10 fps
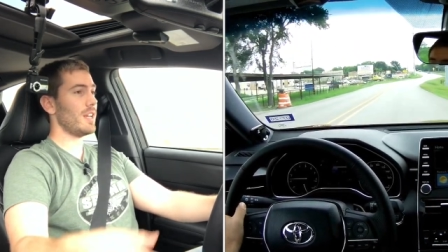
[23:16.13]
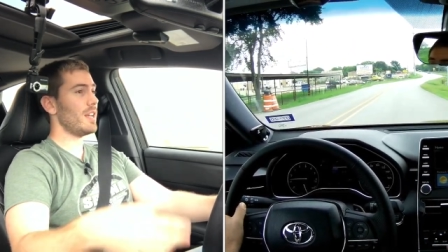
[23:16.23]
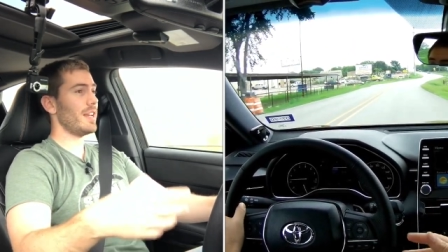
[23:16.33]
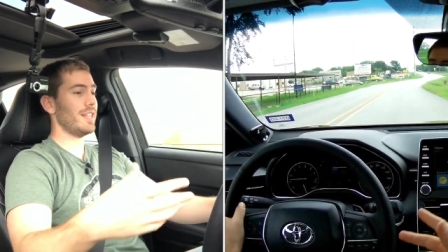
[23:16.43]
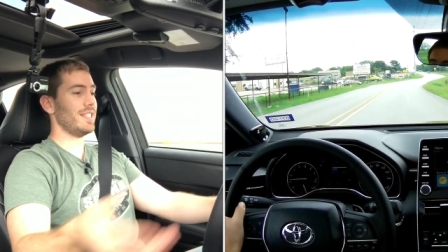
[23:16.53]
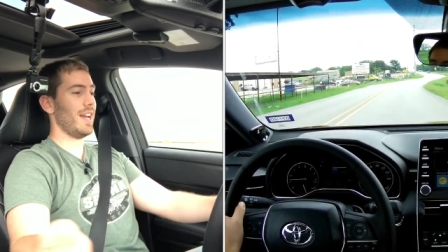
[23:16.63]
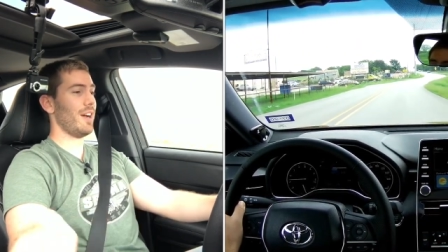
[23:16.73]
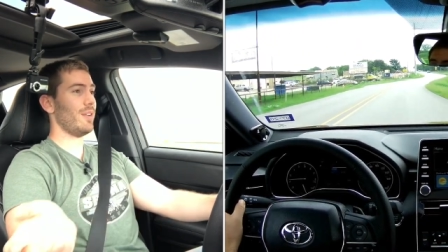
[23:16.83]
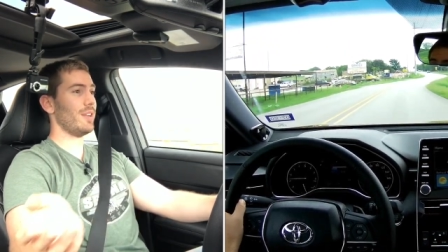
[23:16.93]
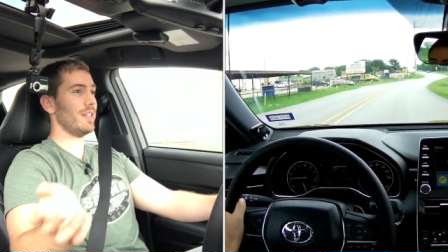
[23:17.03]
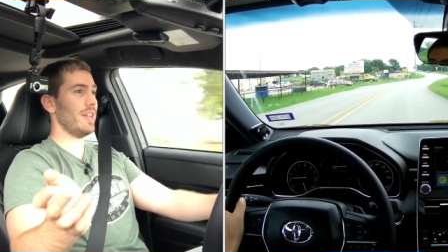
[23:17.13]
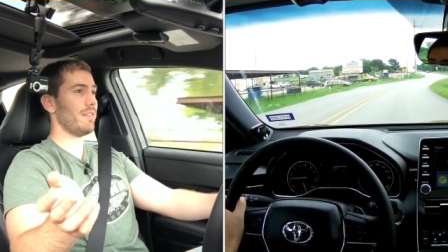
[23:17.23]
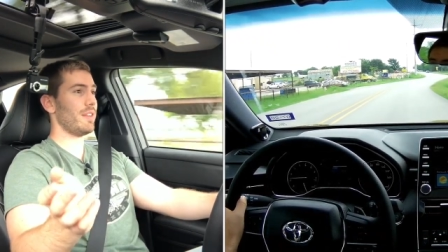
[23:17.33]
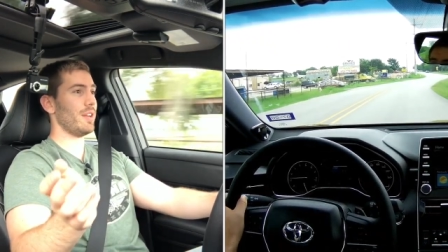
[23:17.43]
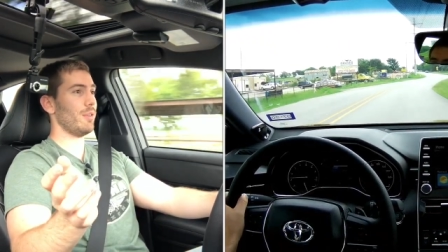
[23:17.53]
in town,
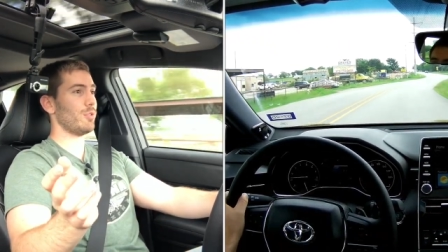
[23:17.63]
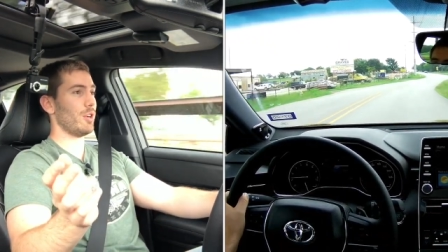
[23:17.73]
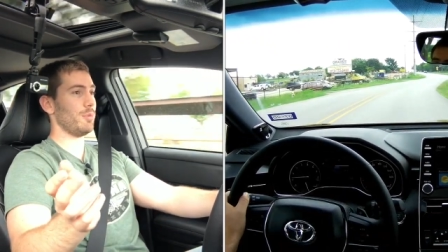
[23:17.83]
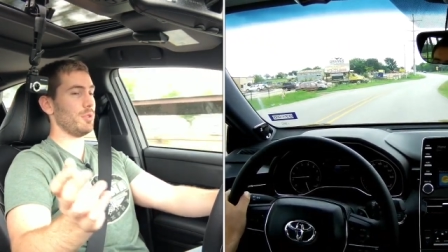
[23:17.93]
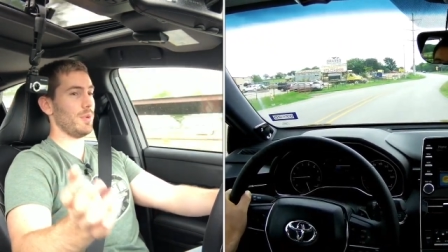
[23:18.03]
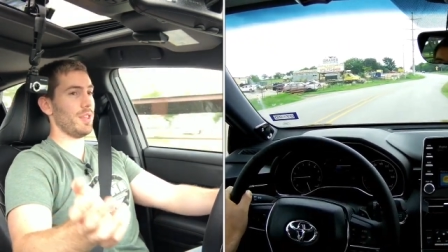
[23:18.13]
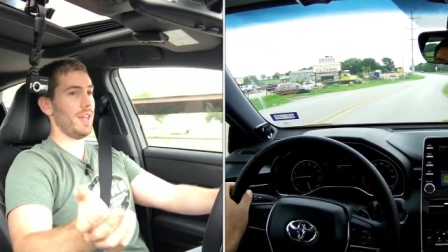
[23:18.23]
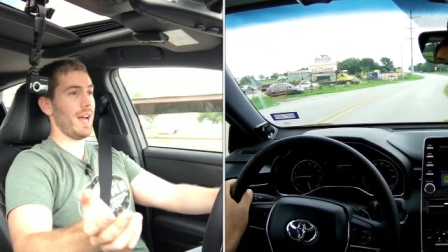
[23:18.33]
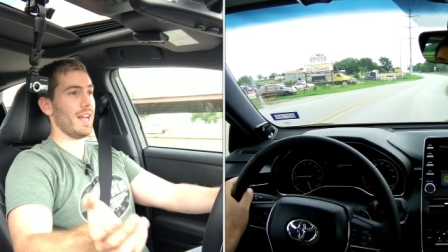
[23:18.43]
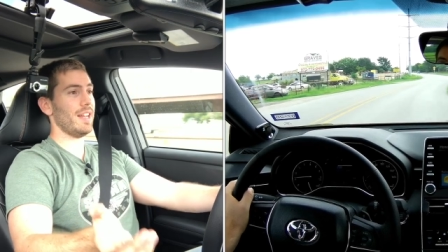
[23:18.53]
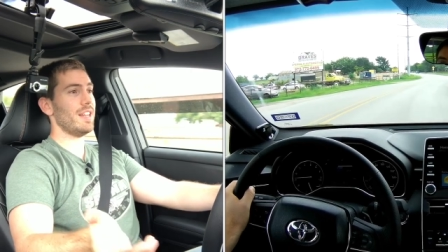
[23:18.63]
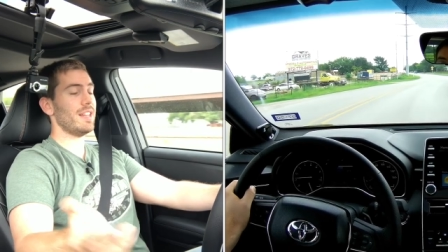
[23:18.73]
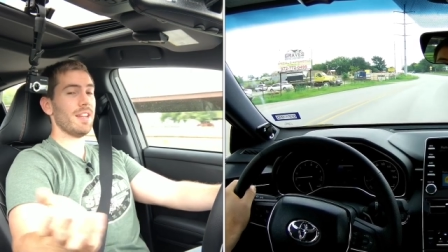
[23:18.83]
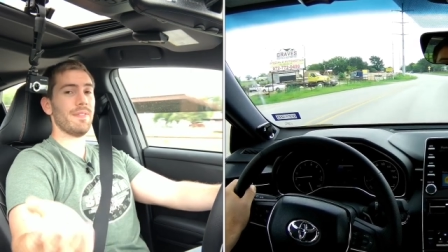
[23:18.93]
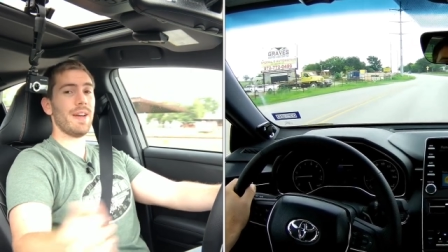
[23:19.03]
definitely no troubles with that.
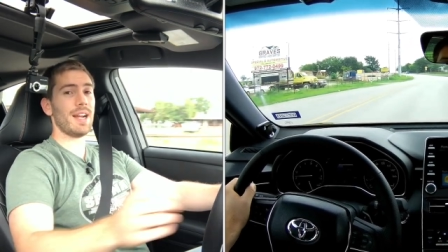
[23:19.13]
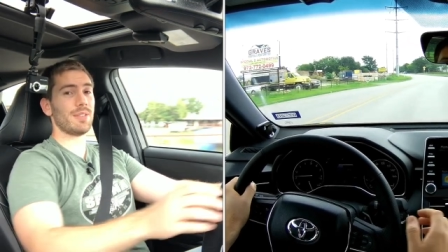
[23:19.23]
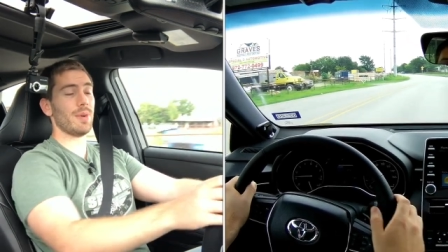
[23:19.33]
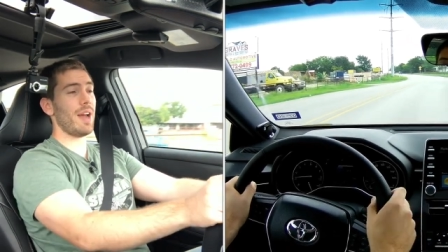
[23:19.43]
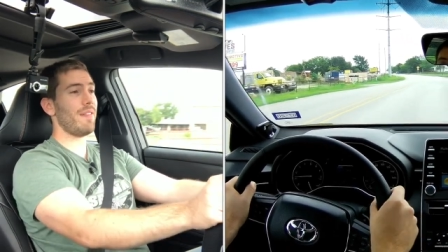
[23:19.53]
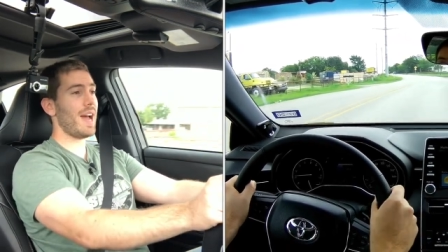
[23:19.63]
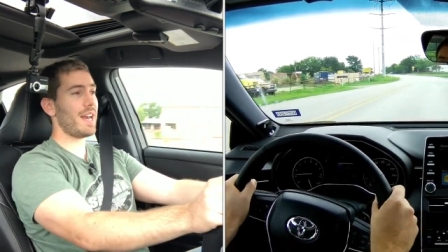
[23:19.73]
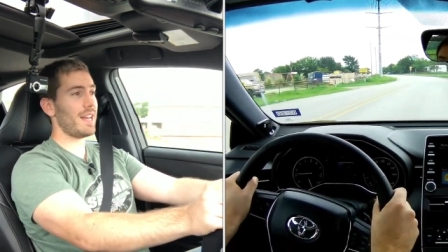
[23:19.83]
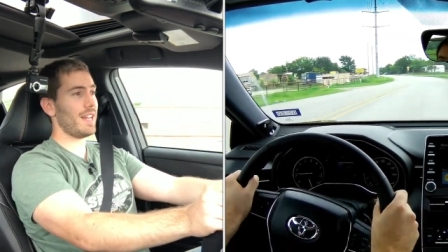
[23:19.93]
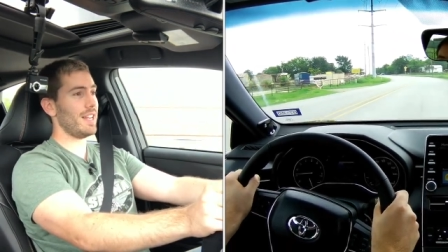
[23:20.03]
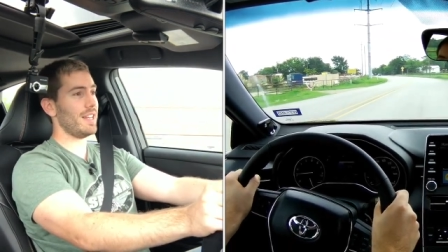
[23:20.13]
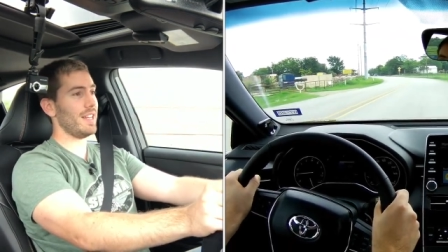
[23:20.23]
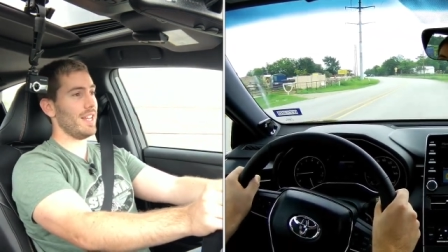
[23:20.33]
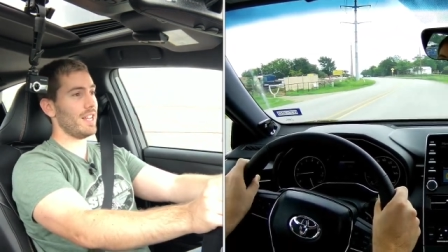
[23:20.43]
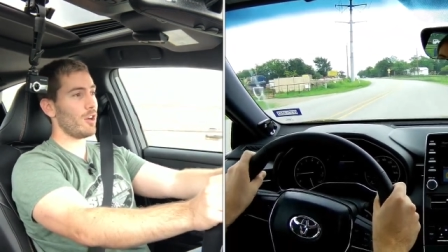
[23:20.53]
In fact, when I've had it in
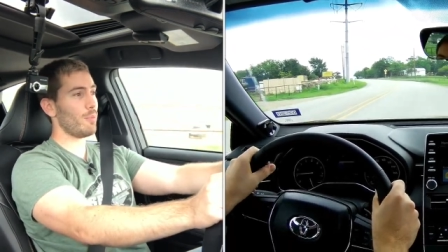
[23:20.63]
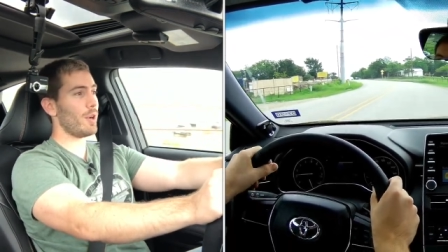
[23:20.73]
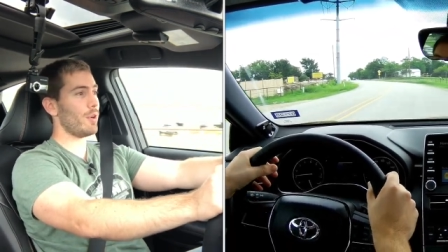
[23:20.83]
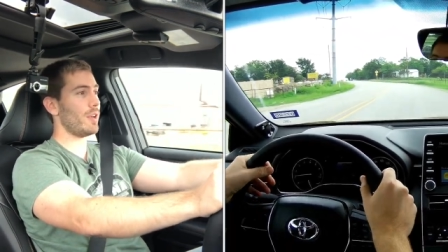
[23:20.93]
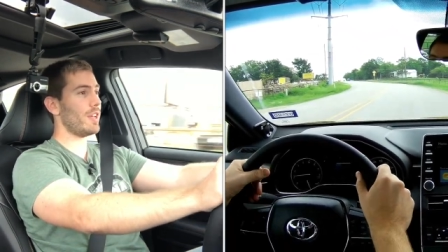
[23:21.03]
eco mode,